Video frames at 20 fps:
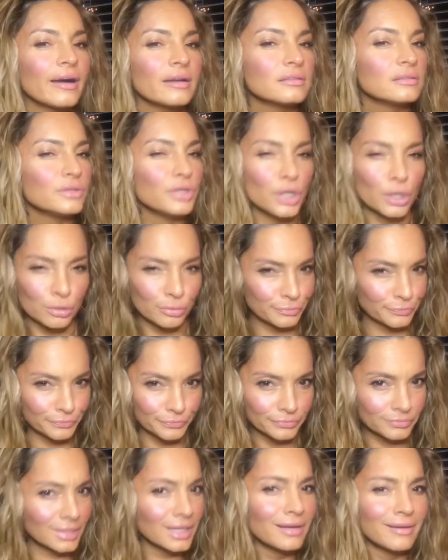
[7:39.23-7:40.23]
No,
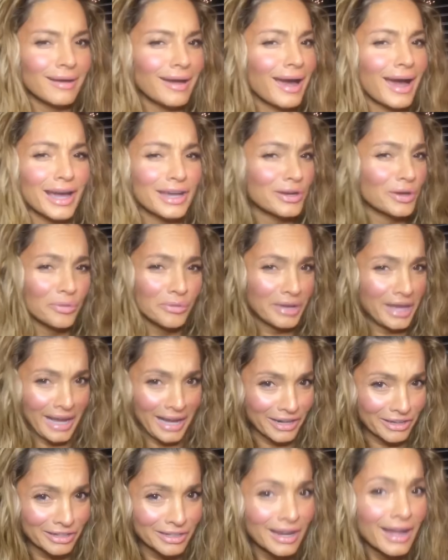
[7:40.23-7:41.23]
I don't
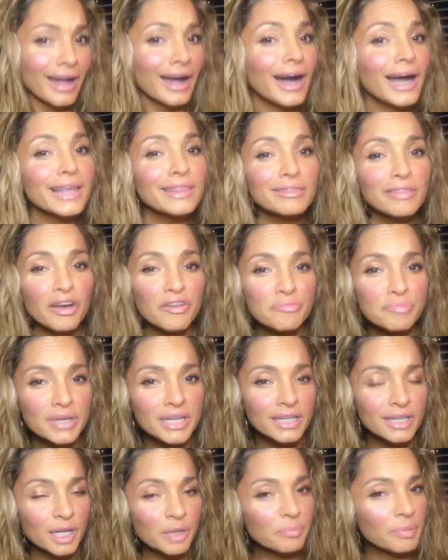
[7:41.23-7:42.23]
care. I love
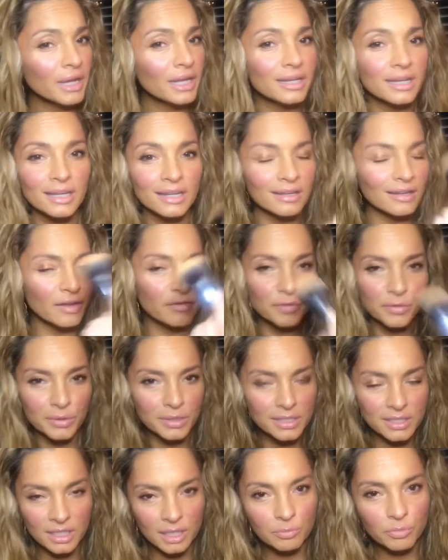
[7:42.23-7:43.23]
makeup, and if you
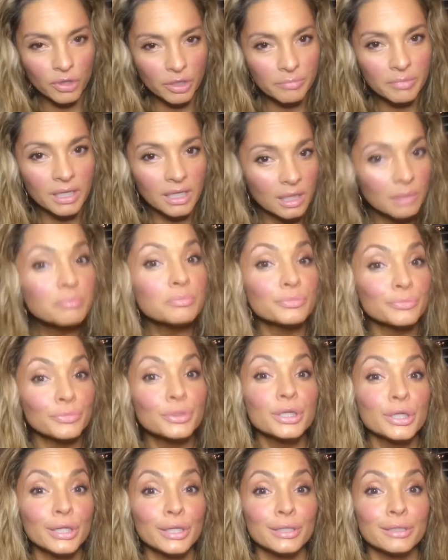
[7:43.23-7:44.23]
can tell I'm wearing makeup,
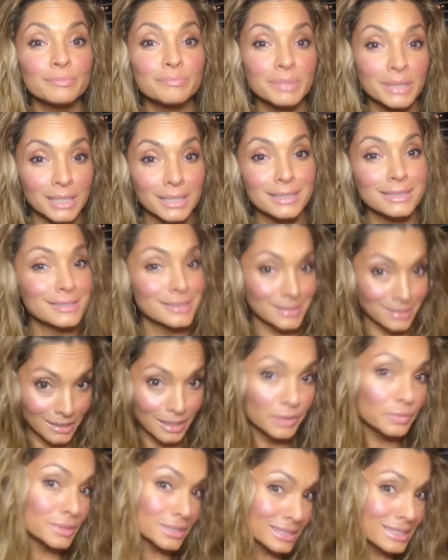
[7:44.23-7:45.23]
good, because
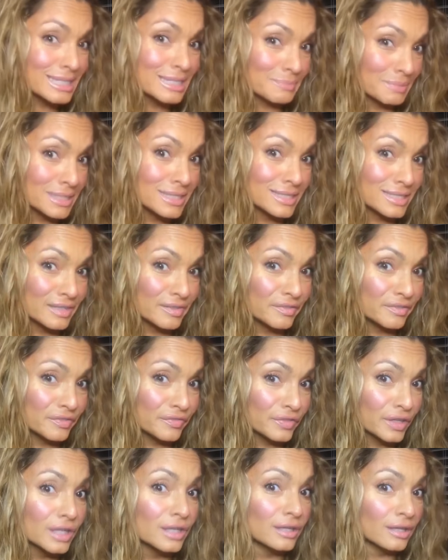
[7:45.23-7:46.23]
it was expensive,
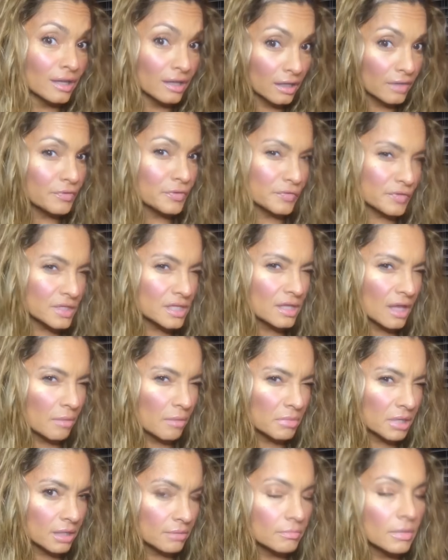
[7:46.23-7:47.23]
if you've seen that
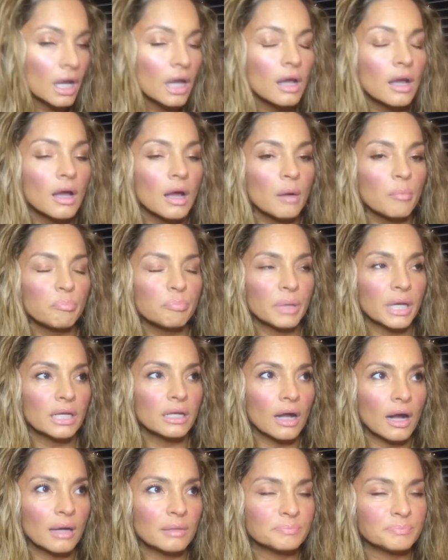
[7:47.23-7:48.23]
meme. But
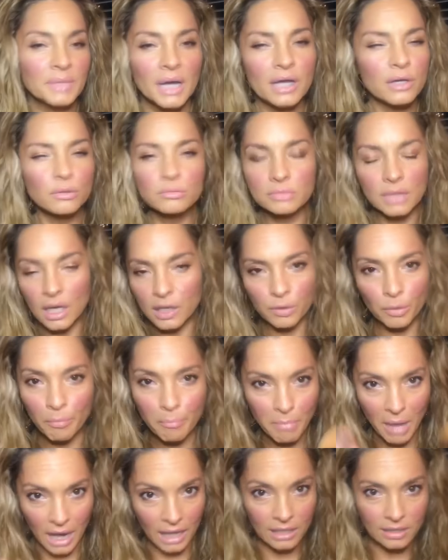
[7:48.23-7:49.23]
I don't
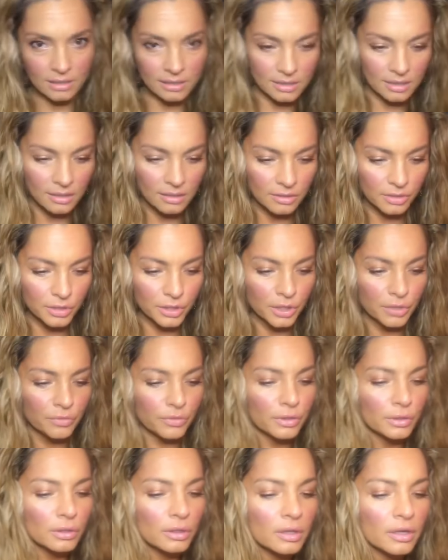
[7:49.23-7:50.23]
mind, the
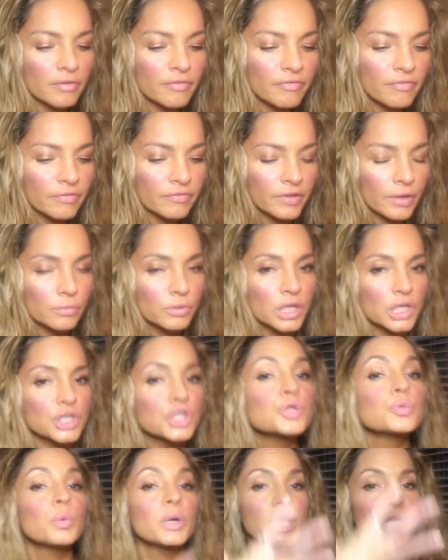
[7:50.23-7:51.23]
look of
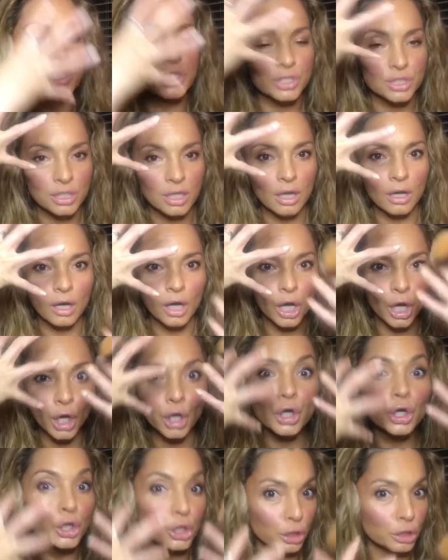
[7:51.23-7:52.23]
foundation when it's a
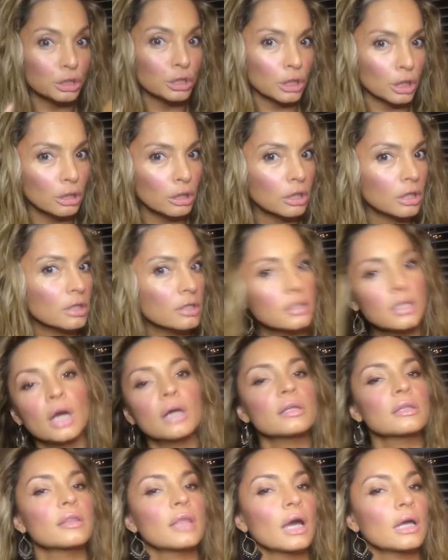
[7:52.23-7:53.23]
good look,
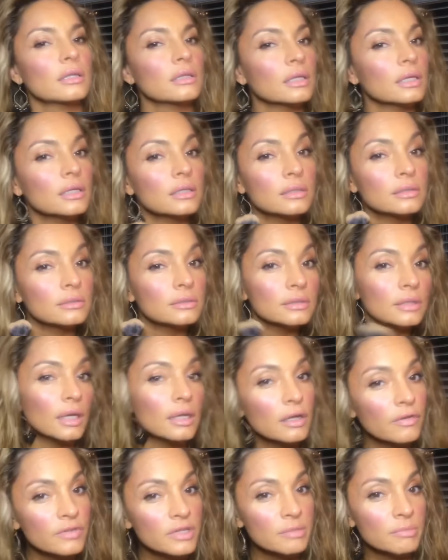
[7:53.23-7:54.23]
not that like
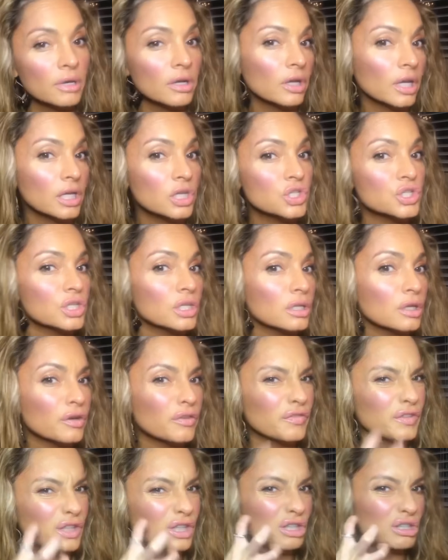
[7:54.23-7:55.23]
line of demarcation, or
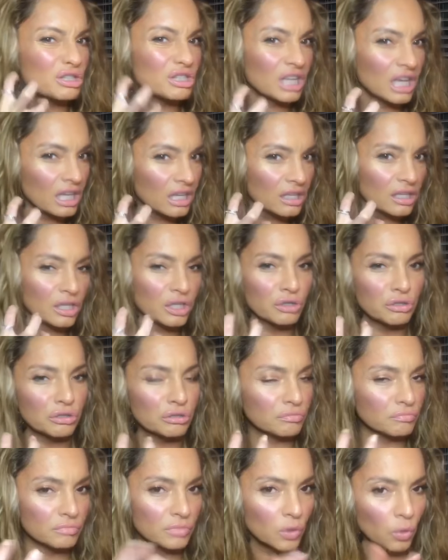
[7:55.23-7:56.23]
if it looks cakey
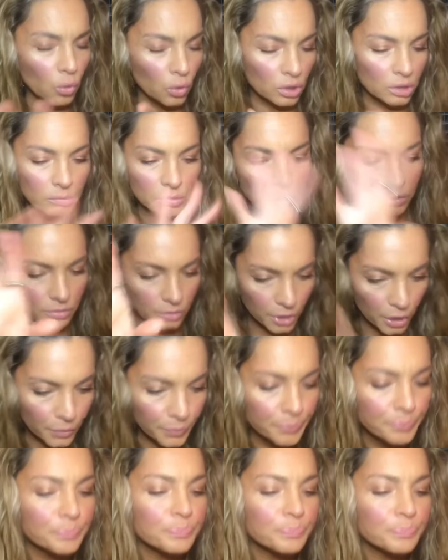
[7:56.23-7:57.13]
or horrible. No.